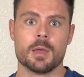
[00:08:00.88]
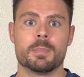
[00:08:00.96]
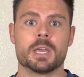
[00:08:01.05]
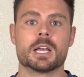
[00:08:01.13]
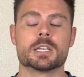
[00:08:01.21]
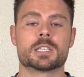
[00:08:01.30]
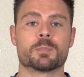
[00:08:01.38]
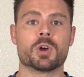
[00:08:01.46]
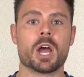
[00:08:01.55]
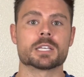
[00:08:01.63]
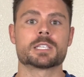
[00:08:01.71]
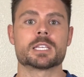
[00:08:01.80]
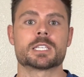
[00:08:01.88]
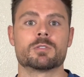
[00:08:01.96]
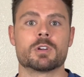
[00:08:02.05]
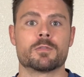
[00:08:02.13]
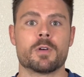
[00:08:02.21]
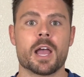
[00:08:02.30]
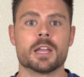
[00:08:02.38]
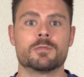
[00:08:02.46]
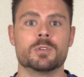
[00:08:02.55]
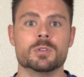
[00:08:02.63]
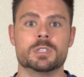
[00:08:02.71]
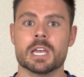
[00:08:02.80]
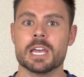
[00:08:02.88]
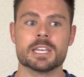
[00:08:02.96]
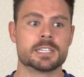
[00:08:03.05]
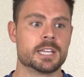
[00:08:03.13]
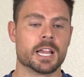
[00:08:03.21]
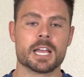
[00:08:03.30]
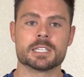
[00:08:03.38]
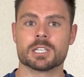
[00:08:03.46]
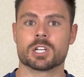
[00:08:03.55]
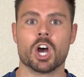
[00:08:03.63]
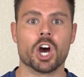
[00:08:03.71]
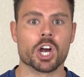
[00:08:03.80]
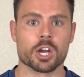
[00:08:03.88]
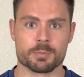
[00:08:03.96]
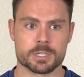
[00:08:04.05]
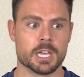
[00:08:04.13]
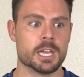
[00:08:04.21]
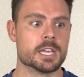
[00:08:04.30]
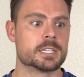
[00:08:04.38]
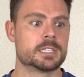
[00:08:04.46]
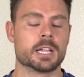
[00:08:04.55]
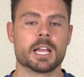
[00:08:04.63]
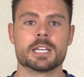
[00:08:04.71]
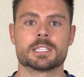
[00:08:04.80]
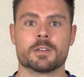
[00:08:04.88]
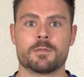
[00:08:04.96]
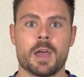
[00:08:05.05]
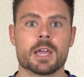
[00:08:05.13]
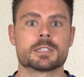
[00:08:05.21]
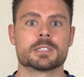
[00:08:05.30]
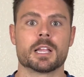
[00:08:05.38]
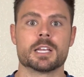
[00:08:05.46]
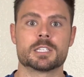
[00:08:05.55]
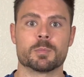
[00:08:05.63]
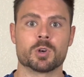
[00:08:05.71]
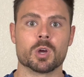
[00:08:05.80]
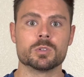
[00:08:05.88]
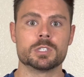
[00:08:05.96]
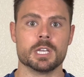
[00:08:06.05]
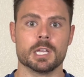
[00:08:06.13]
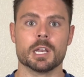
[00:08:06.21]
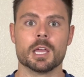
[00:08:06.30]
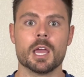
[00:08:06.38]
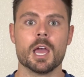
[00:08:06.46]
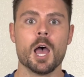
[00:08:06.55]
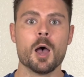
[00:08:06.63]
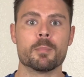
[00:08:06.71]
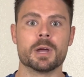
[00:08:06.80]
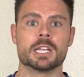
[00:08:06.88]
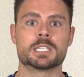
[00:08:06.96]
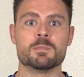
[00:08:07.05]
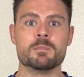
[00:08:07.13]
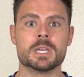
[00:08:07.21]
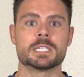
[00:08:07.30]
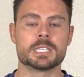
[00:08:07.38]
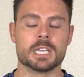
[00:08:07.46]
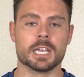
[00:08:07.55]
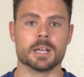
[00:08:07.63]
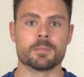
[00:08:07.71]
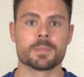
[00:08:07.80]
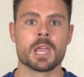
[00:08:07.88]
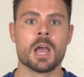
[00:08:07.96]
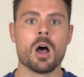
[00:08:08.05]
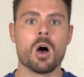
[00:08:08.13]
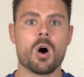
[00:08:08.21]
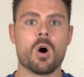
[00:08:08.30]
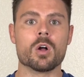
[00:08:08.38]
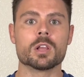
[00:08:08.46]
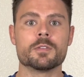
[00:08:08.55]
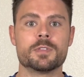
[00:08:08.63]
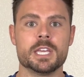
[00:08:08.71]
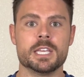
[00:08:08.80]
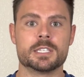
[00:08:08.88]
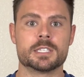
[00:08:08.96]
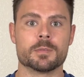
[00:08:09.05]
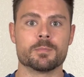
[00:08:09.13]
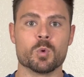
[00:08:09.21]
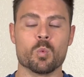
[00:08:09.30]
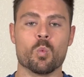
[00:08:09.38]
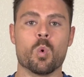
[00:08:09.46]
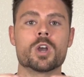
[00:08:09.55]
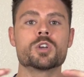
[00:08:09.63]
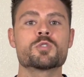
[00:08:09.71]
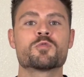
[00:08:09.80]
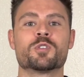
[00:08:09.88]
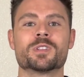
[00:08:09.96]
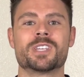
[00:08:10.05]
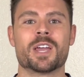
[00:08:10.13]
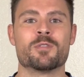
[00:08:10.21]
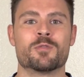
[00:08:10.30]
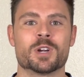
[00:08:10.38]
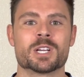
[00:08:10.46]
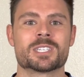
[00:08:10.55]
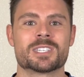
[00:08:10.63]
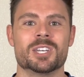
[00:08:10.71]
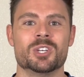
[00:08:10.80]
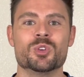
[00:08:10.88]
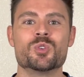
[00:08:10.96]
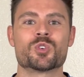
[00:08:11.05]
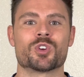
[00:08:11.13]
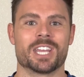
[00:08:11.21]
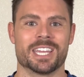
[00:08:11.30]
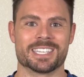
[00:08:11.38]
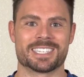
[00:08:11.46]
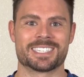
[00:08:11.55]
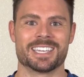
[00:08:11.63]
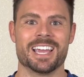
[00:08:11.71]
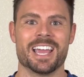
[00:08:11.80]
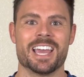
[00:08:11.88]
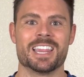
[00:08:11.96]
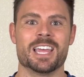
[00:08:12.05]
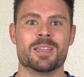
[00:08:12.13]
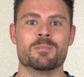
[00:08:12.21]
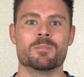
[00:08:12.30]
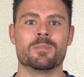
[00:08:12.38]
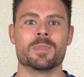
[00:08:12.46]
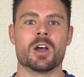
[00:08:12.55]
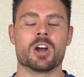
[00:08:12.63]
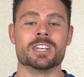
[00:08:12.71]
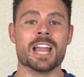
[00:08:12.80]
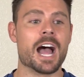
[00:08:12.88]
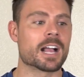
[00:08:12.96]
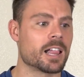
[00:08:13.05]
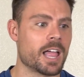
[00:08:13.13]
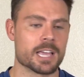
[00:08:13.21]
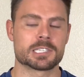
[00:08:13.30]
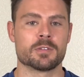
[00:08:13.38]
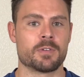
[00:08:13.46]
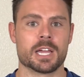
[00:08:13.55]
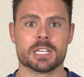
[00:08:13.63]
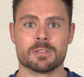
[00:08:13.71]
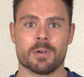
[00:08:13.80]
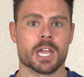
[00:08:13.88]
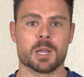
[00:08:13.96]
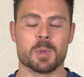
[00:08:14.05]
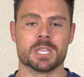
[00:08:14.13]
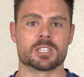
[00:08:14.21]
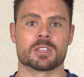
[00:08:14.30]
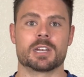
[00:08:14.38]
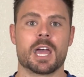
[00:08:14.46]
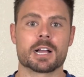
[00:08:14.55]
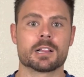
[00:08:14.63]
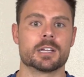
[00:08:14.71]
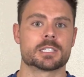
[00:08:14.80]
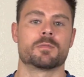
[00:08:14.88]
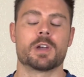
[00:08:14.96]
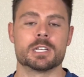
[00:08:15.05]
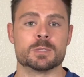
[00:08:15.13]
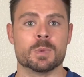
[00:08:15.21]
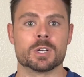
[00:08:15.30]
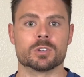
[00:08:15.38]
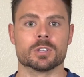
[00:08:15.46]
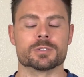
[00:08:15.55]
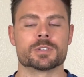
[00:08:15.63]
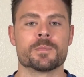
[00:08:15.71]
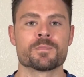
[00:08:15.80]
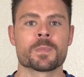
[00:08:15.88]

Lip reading: Because the processed and refined foods still has the carbs, still has the fat, still has the protein, but it's missing all of these wonderful diverse nutrients that are not classified as vitamins and they're not classified as minerals,